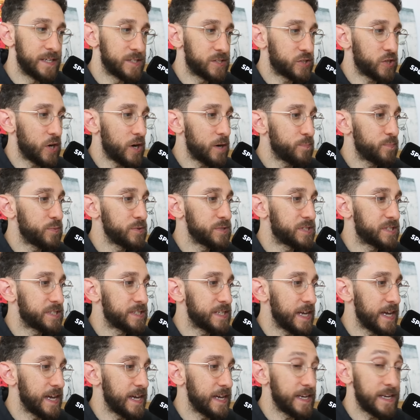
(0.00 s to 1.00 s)
Sharp would
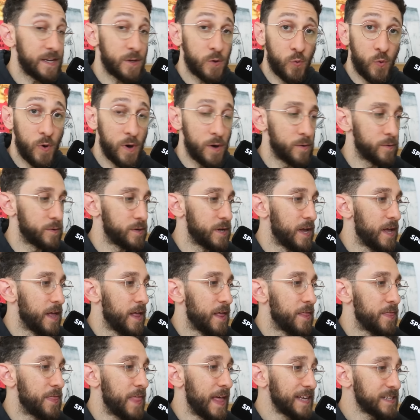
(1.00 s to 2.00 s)
say, quote,
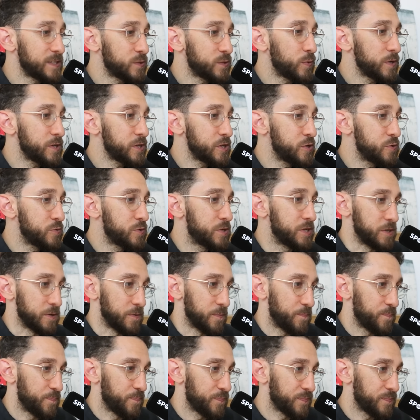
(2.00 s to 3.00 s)
that's what you do.
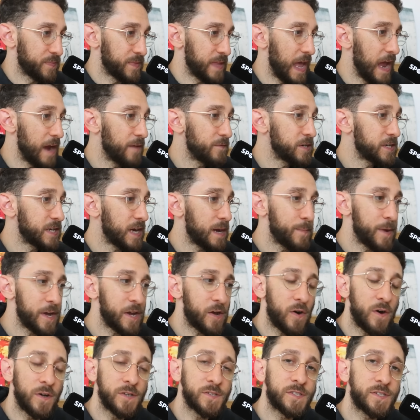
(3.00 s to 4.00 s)
Every time I
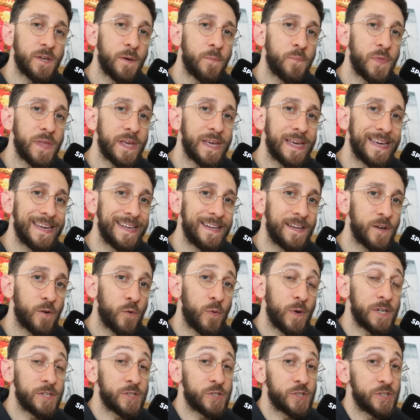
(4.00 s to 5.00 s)
call something into
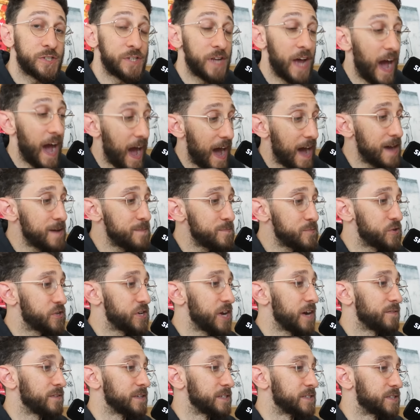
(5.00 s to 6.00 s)
question, I'm
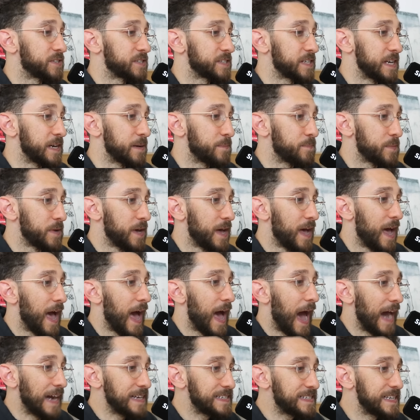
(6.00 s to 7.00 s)
jealous, Skip.
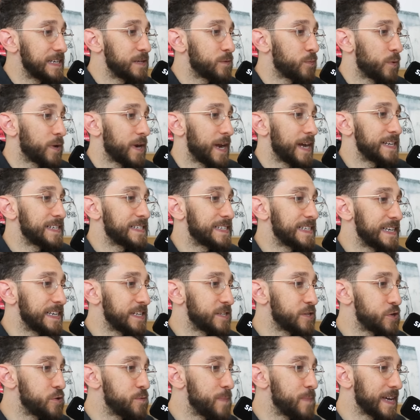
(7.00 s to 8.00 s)
I did what I
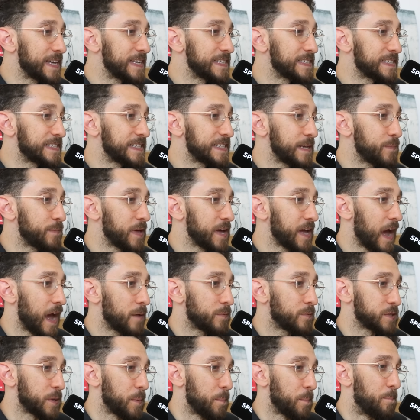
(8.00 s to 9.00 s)
did. You make it seem like I
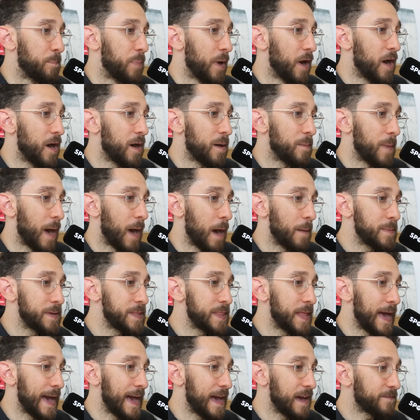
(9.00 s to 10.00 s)
was a bum. I'm in
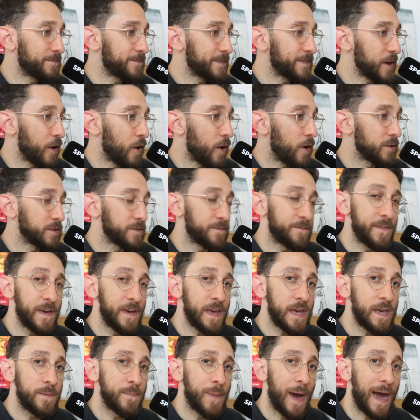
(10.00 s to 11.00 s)
the effing Hall of
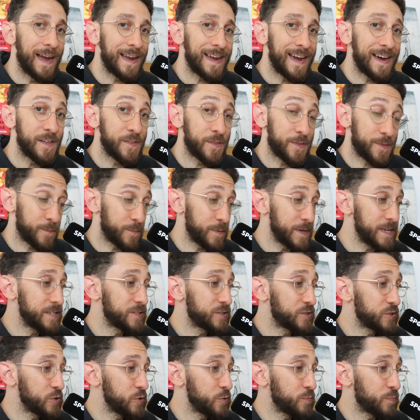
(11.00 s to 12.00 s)
Fame. I got 3
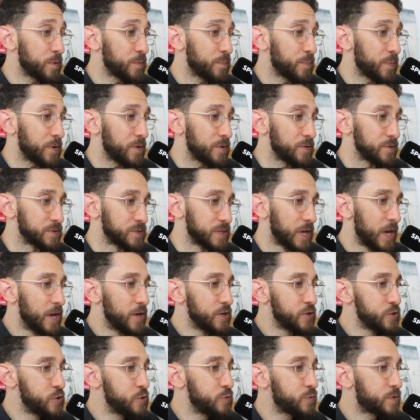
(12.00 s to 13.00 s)
Super Bowls.
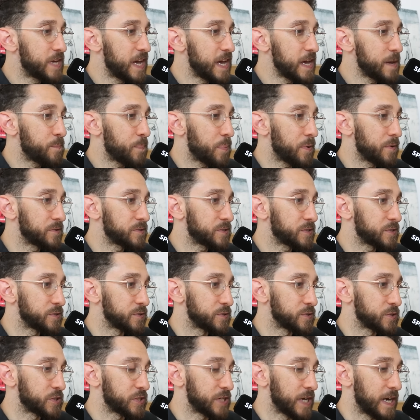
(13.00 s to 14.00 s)
You take personal
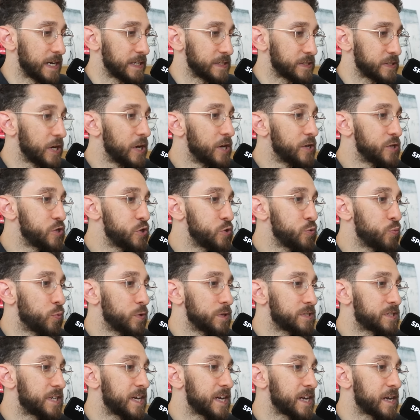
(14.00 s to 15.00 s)
shots. You
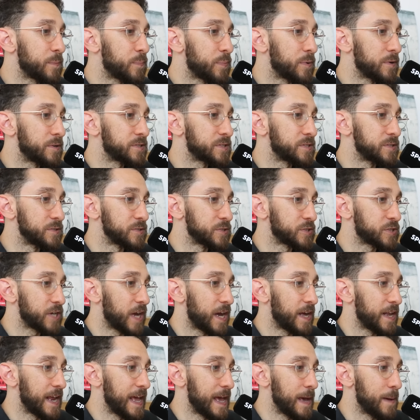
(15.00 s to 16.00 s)
would take a personal
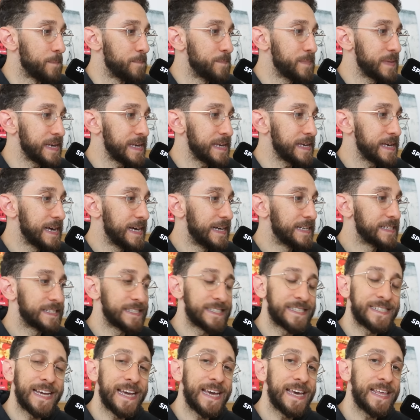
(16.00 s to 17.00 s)
shot at me to
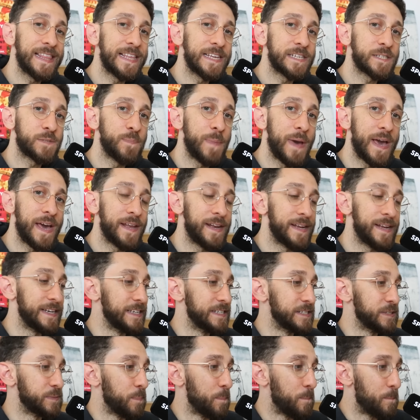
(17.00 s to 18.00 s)
say this man
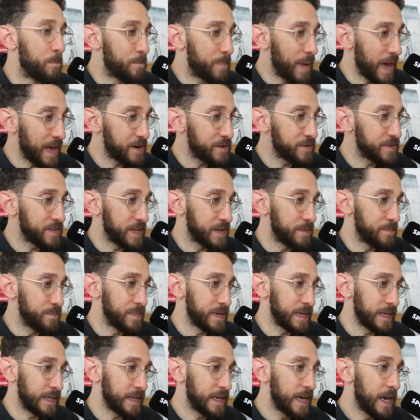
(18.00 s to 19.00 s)
is better than
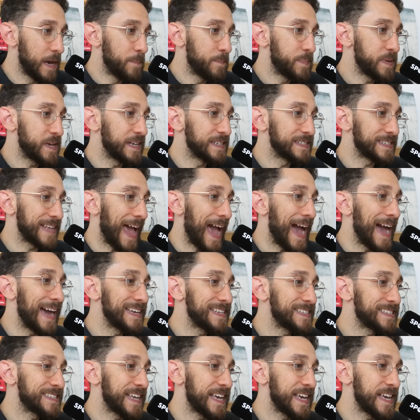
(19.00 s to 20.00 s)
me because I
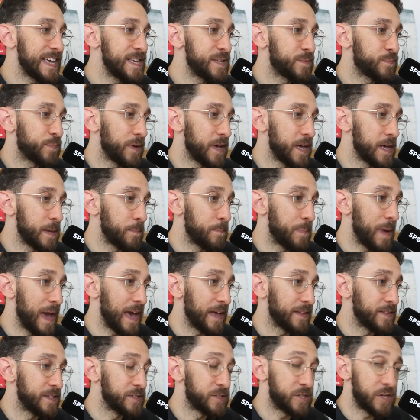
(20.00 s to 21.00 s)
say he's playing
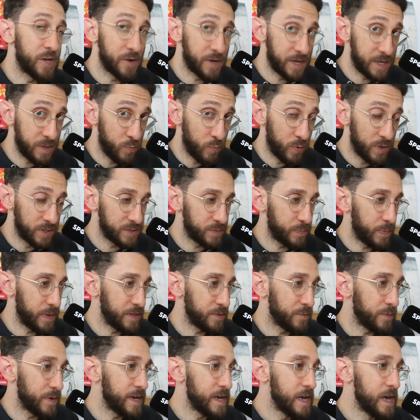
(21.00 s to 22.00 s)
bad this year. He was, by
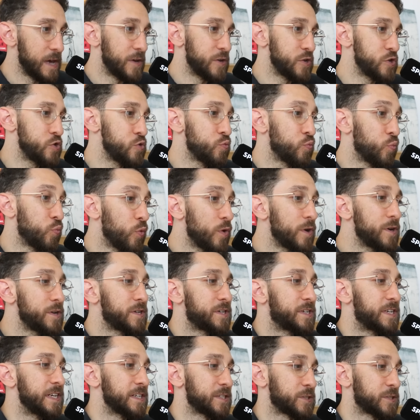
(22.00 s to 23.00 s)
the way. You
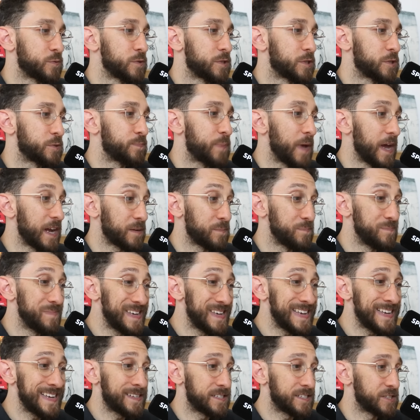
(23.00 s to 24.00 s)
would disrespect
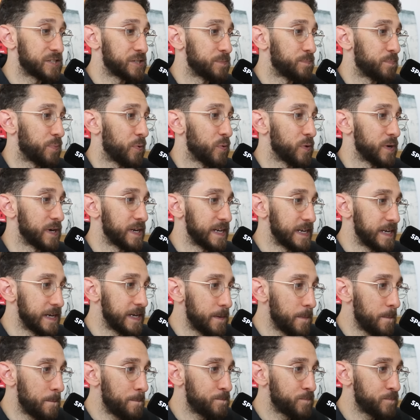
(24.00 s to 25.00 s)
me to support
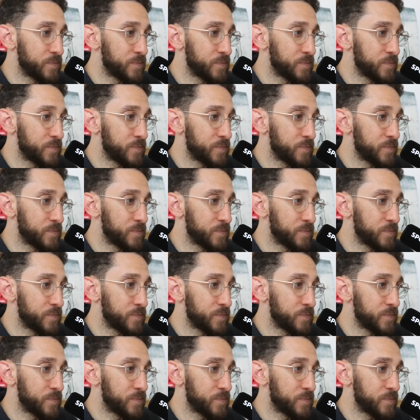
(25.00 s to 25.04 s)
him.